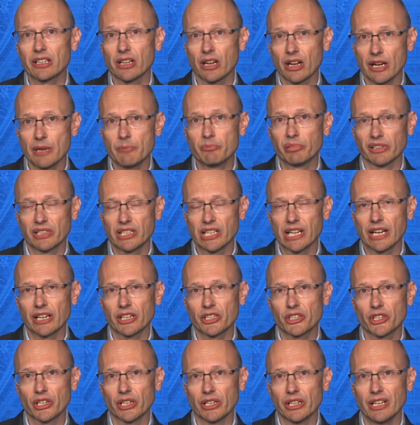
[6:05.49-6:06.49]
high
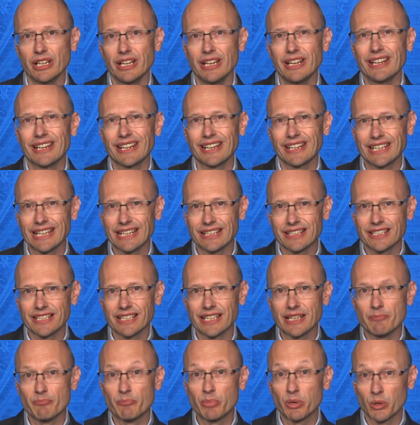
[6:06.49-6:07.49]
protection against
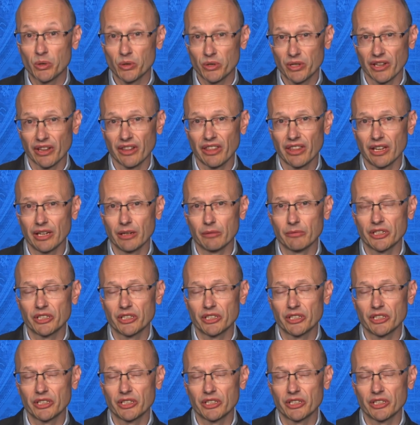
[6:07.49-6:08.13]
the important thing,